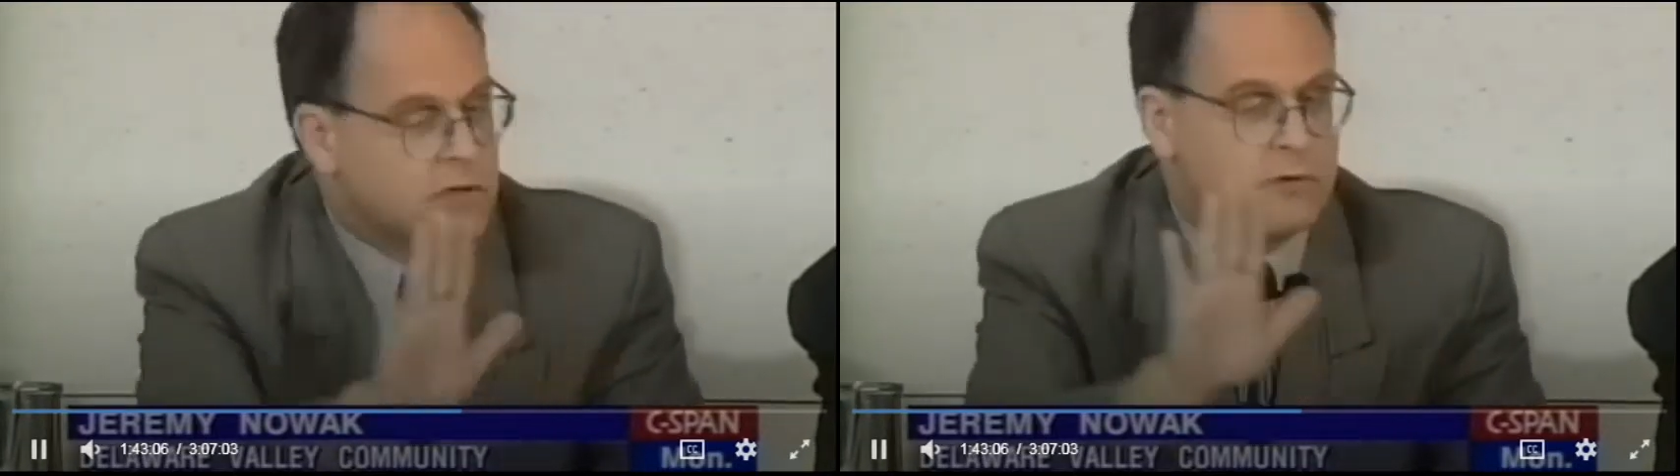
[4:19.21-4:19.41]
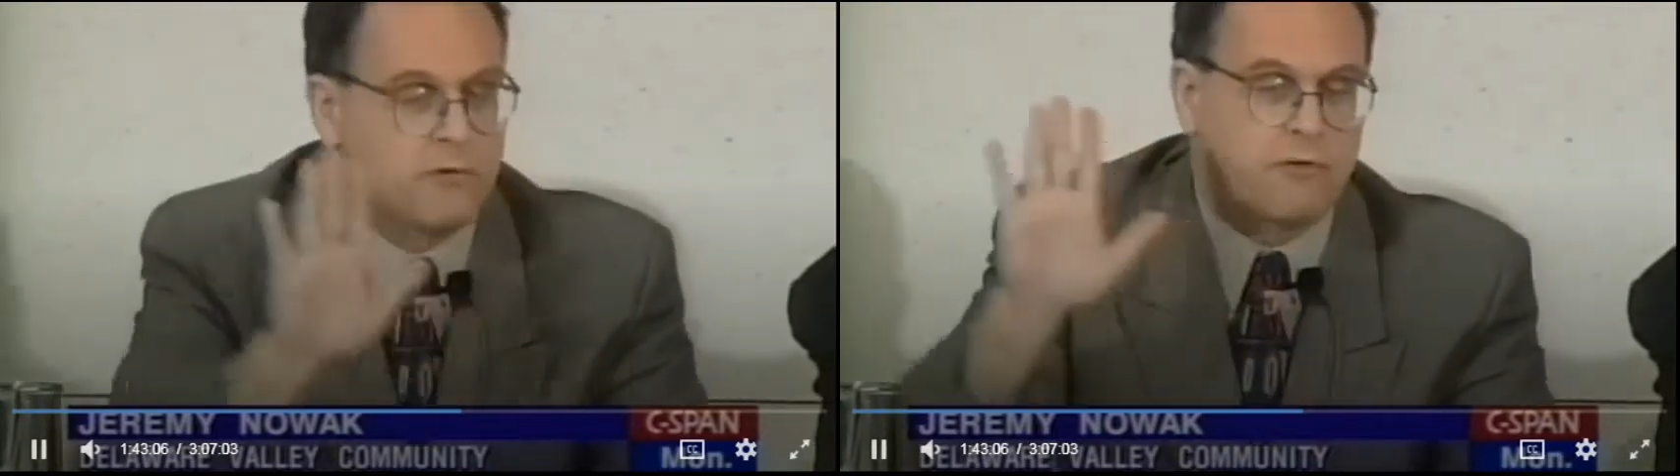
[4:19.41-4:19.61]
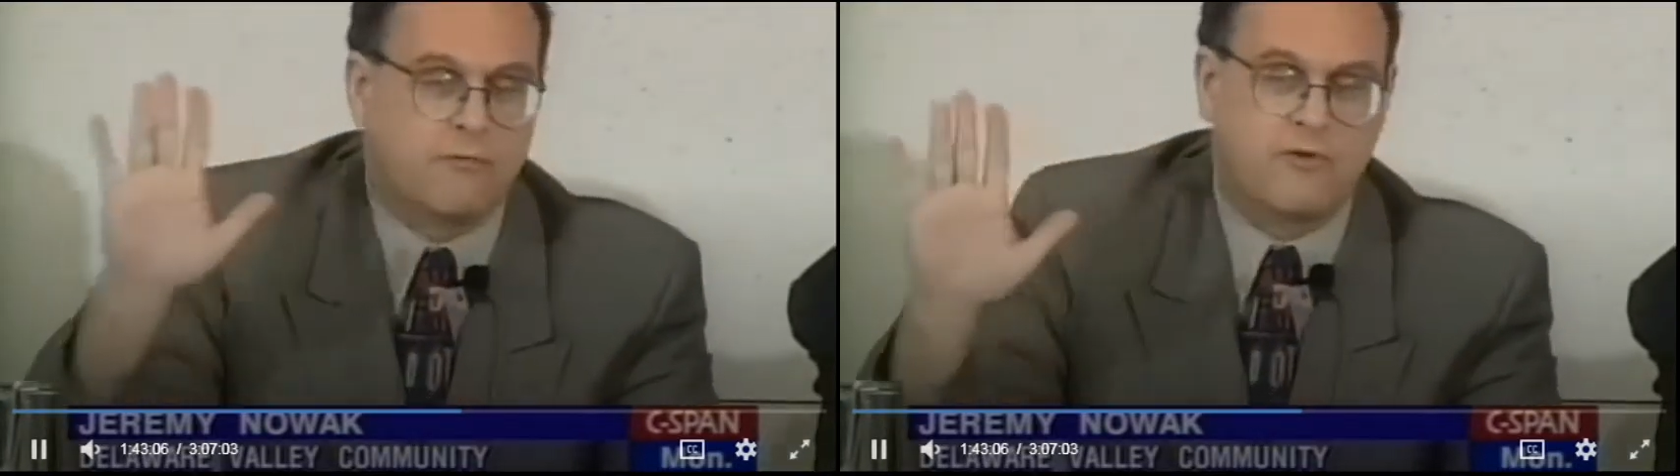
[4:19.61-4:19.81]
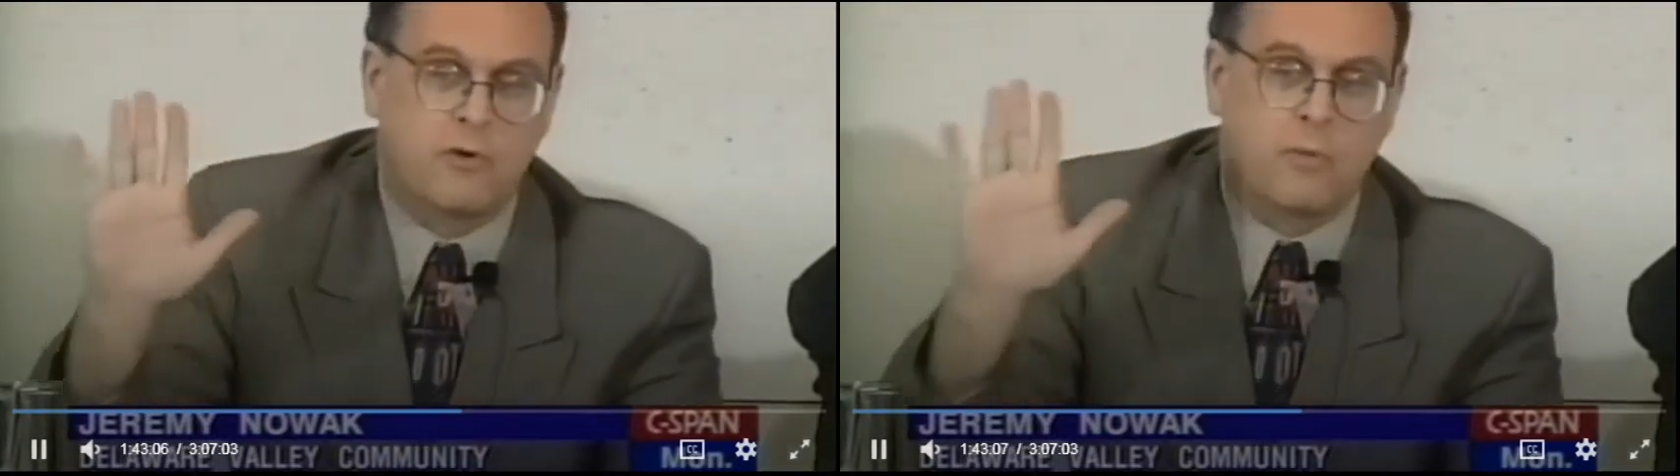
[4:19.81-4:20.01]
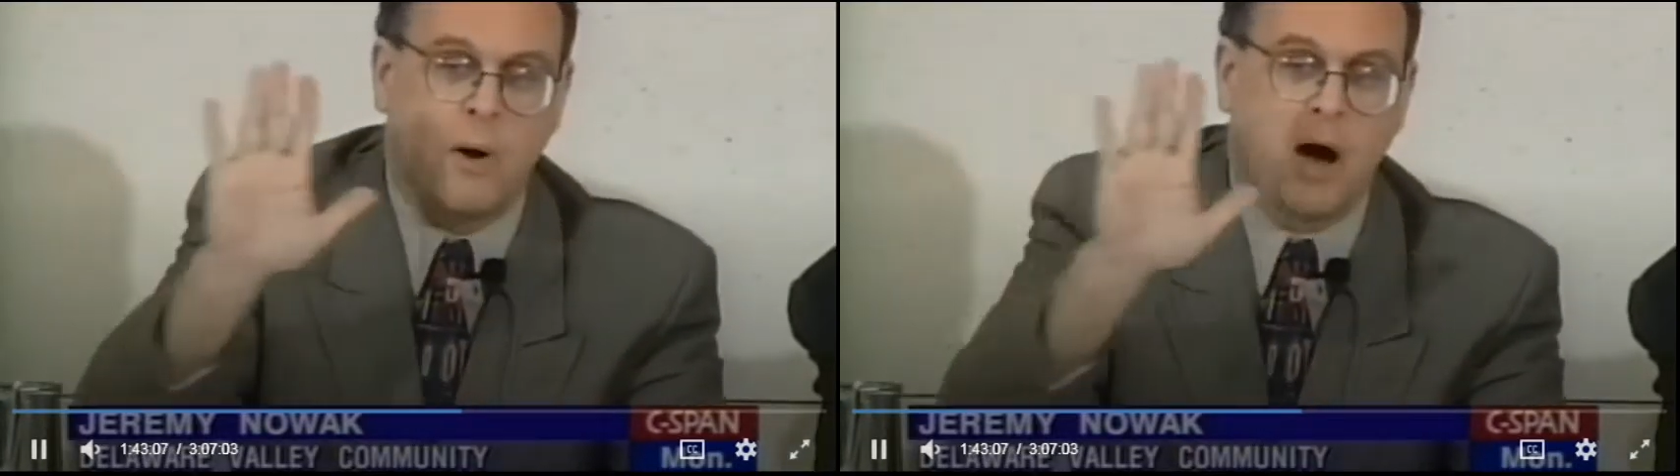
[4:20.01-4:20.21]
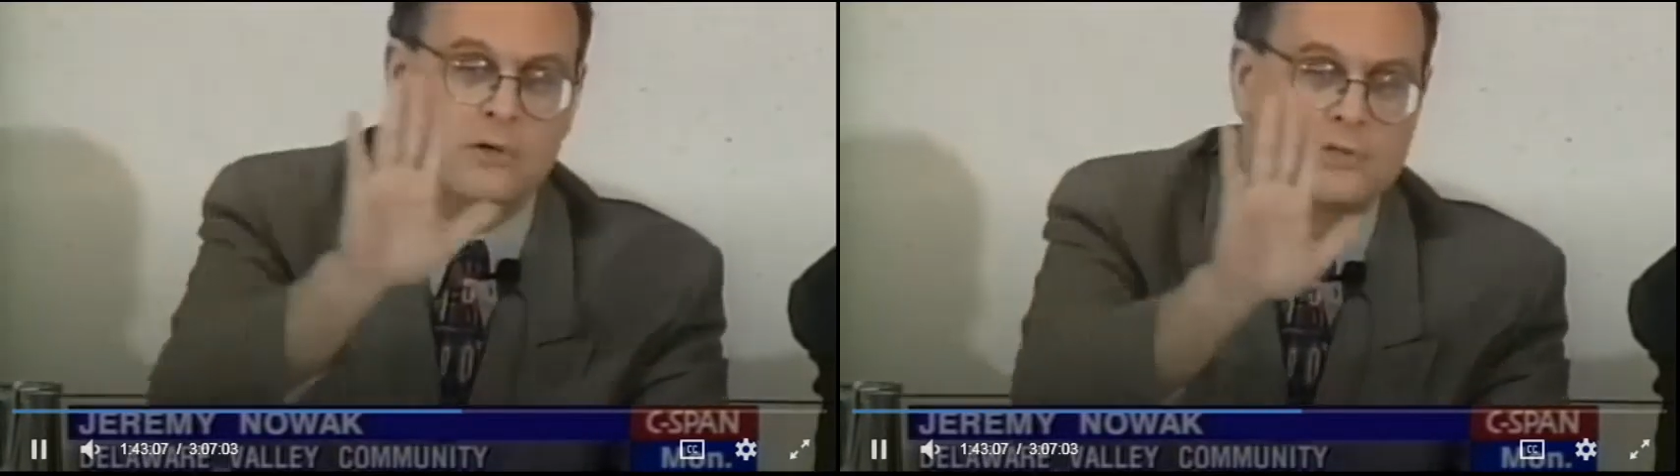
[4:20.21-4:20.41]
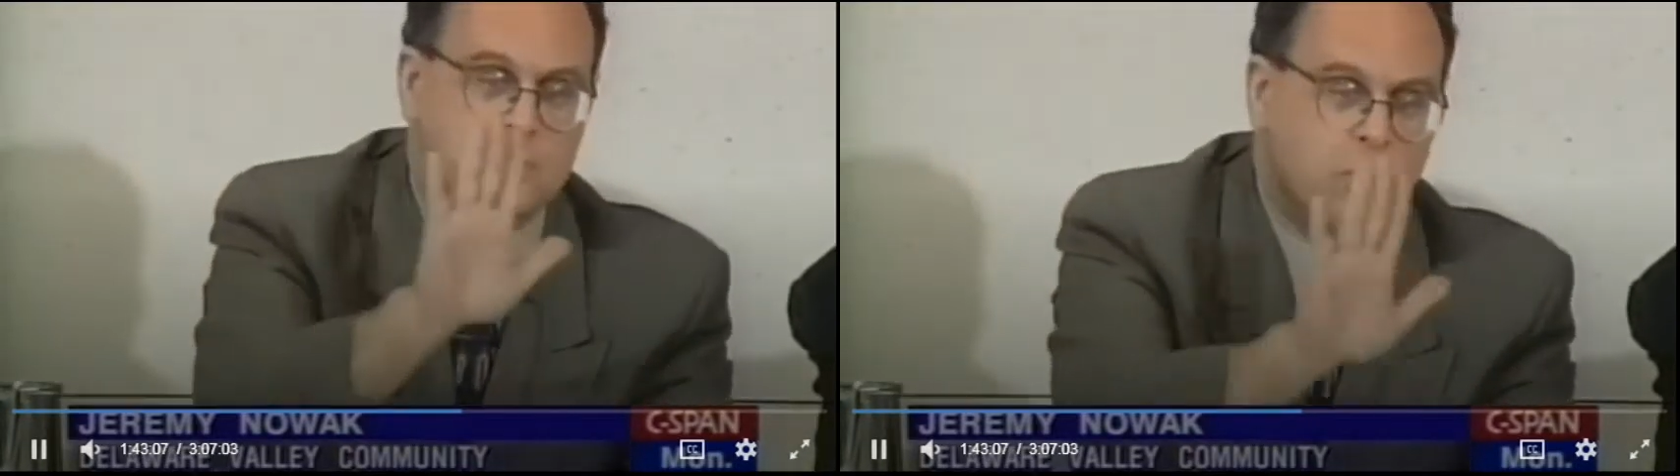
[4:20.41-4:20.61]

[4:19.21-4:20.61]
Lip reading: either from federal policy